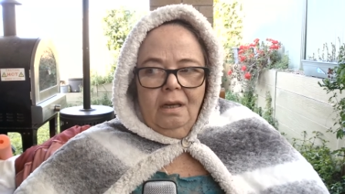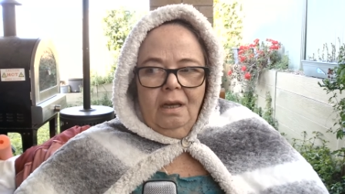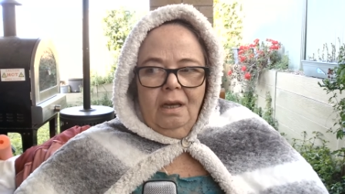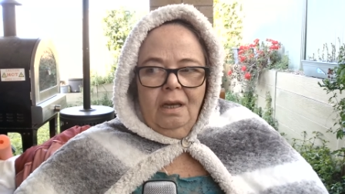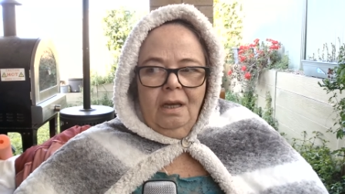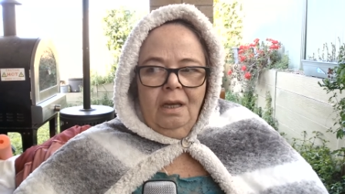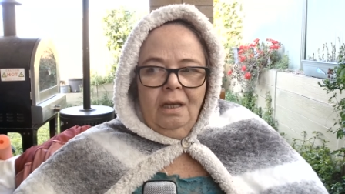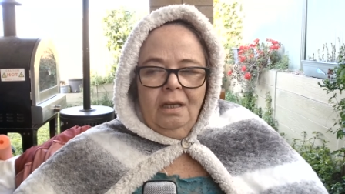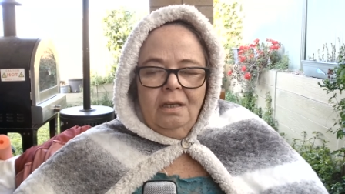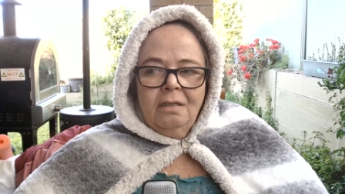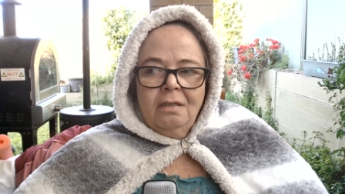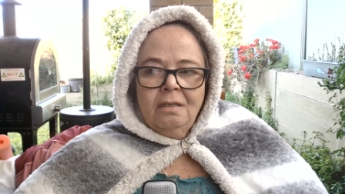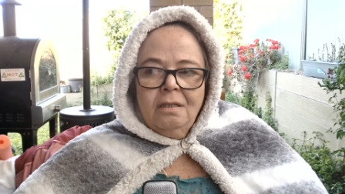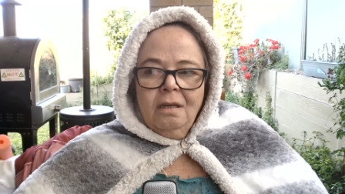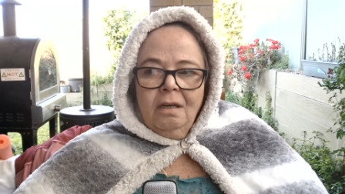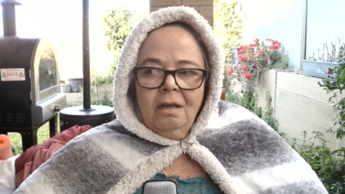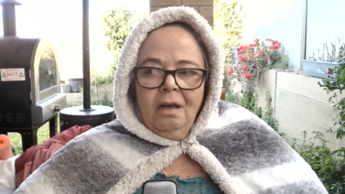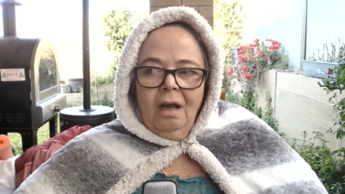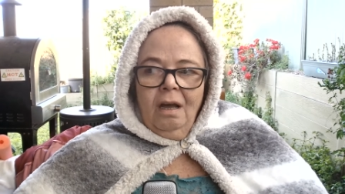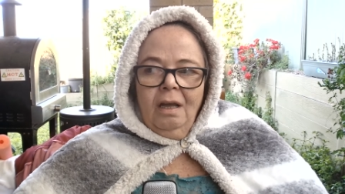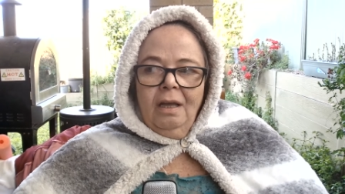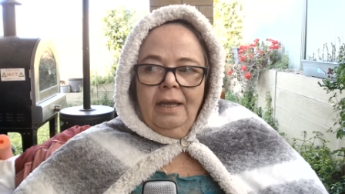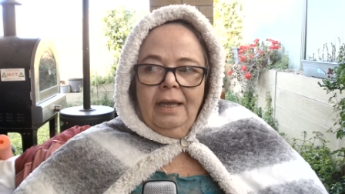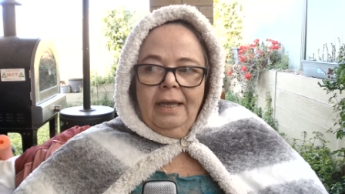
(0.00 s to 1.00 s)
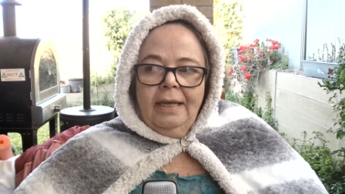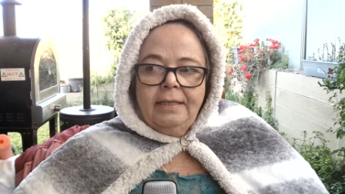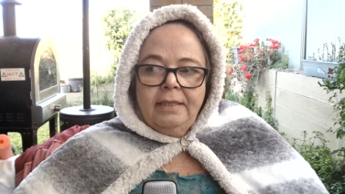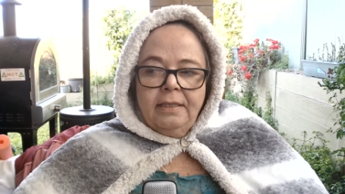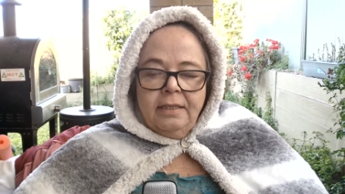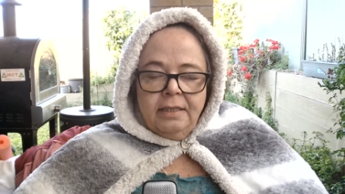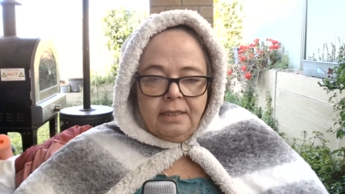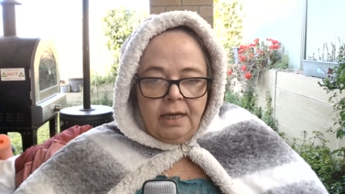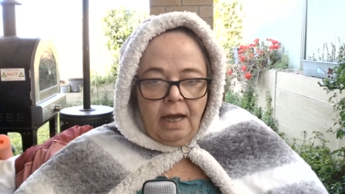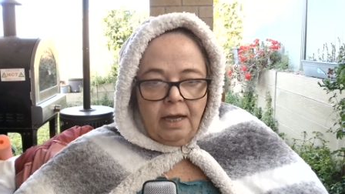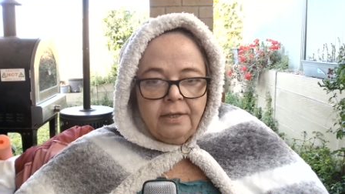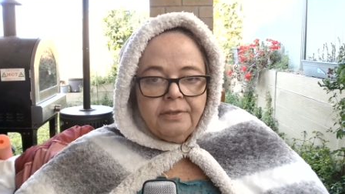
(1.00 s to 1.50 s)
And
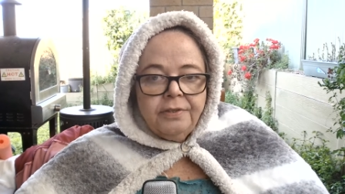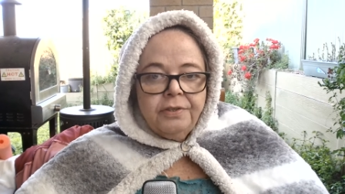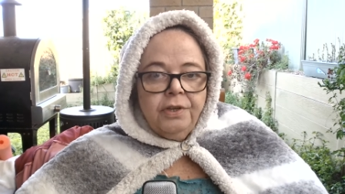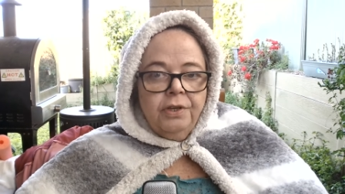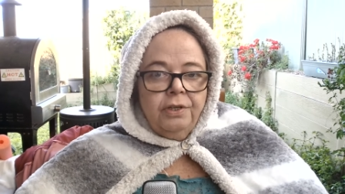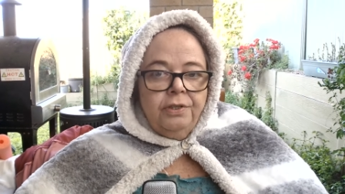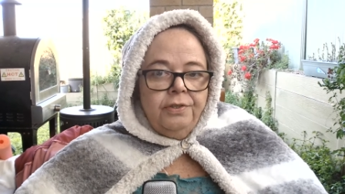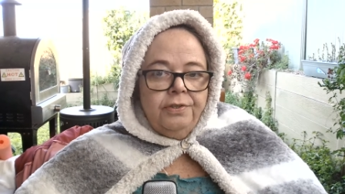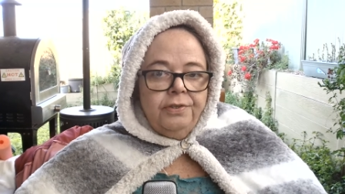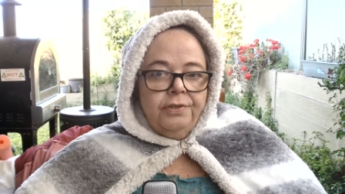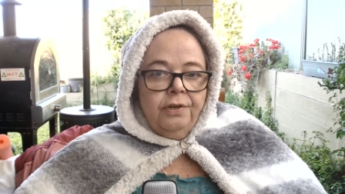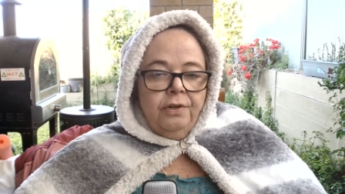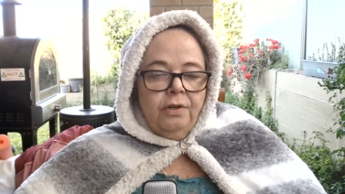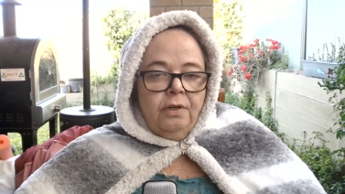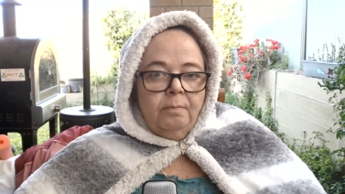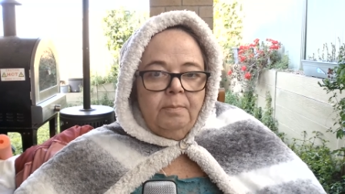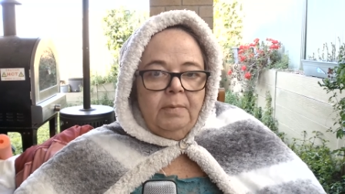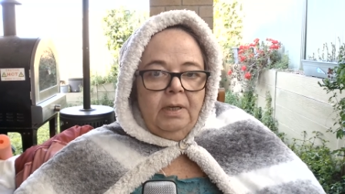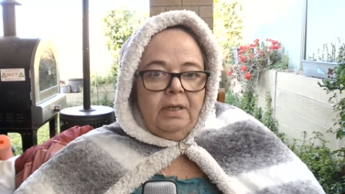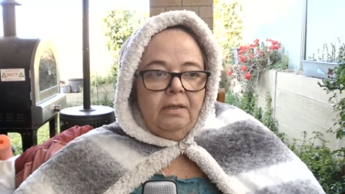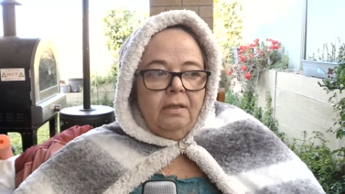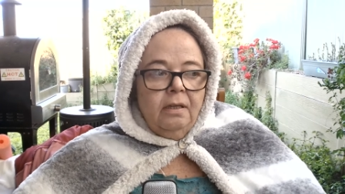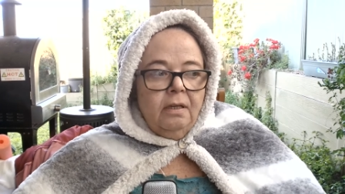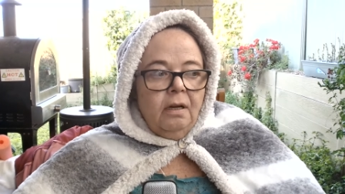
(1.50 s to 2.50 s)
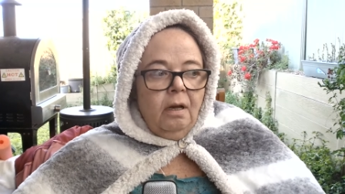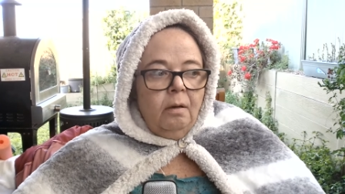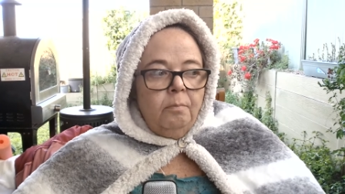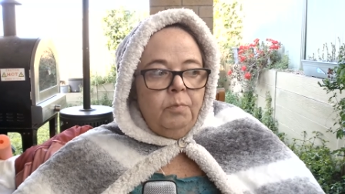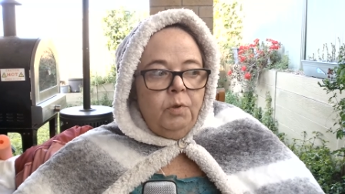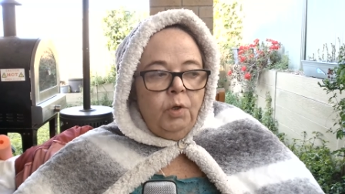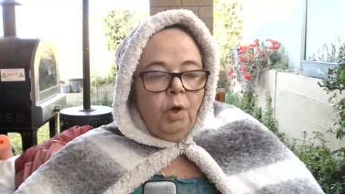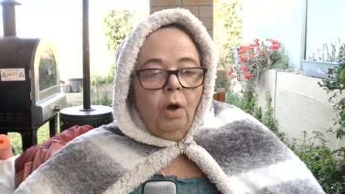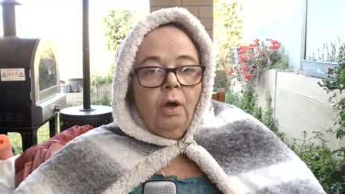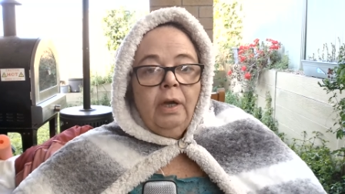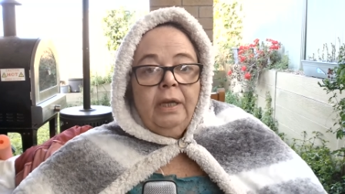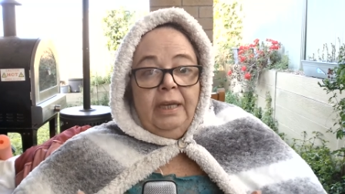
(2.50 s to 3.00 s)
it does concern me that I'm
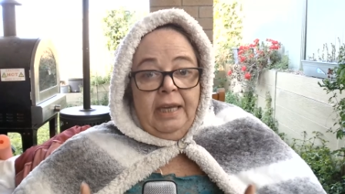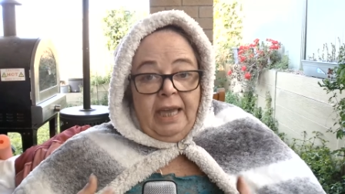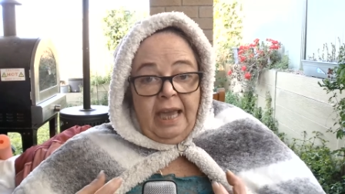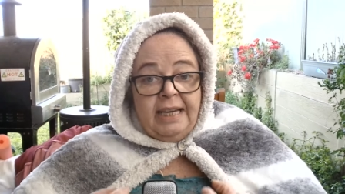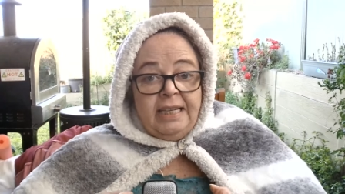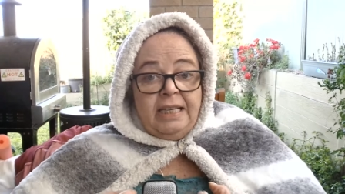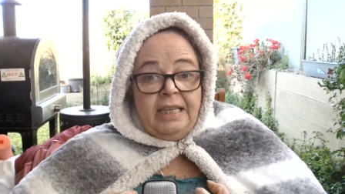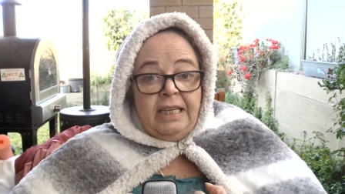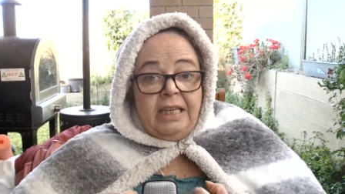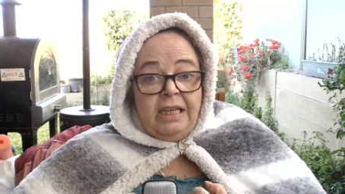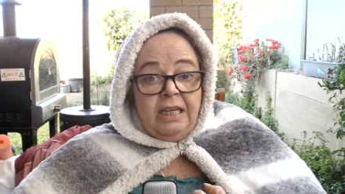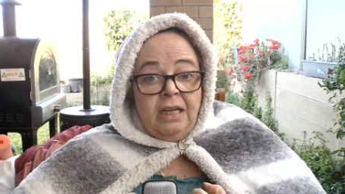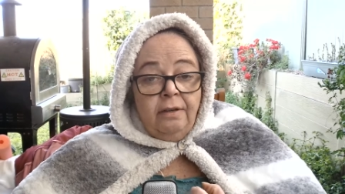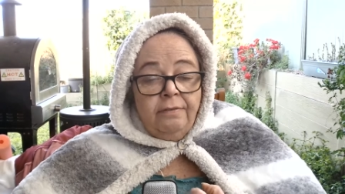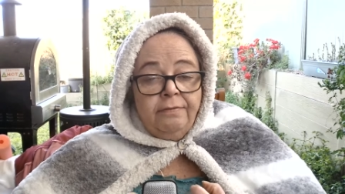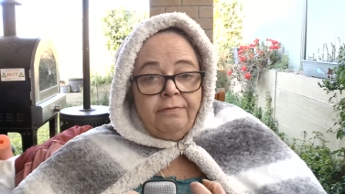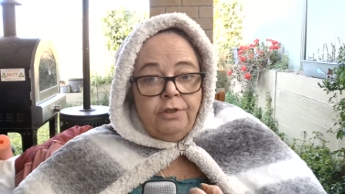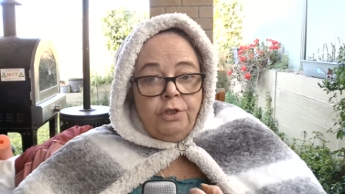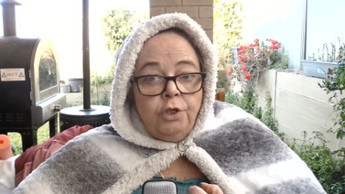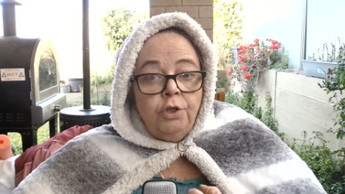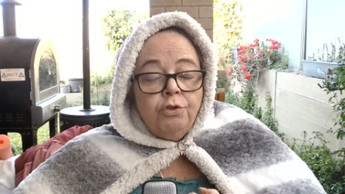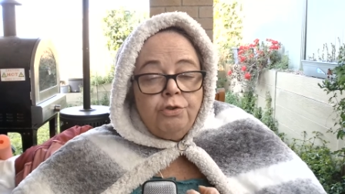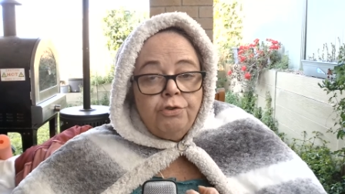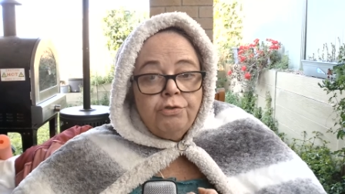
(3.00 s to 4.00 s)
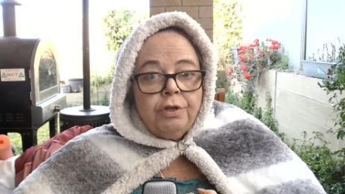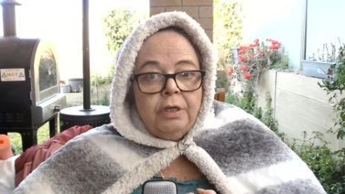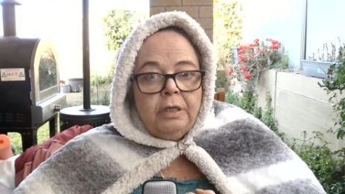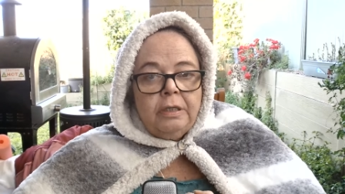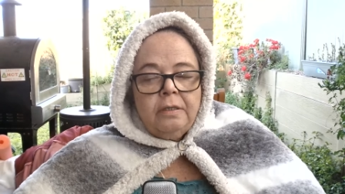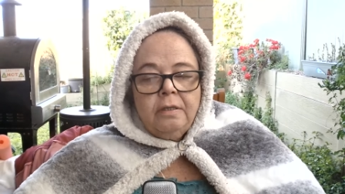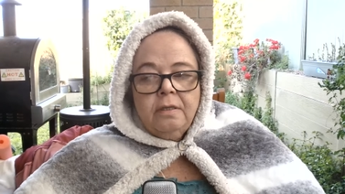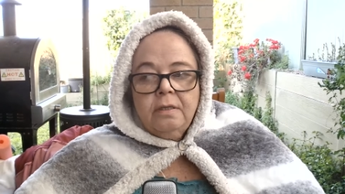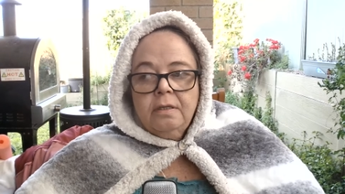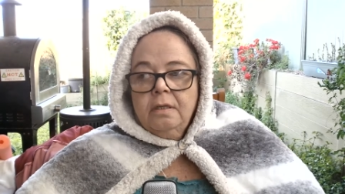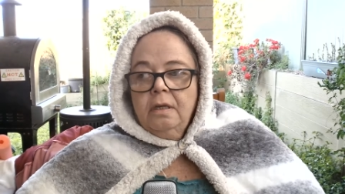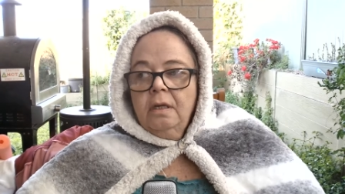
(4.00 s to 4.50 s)
not getting enough
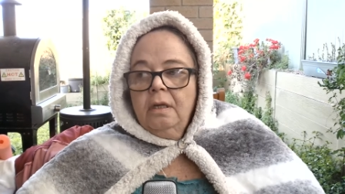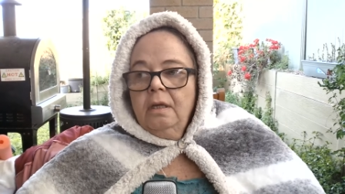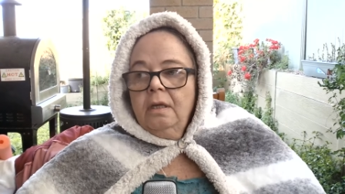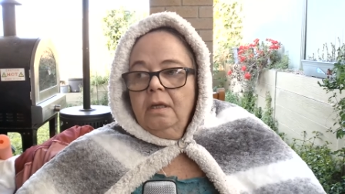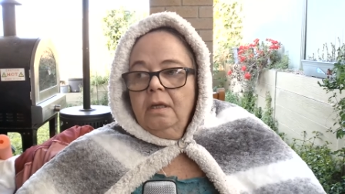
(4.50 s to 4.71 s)
nutrients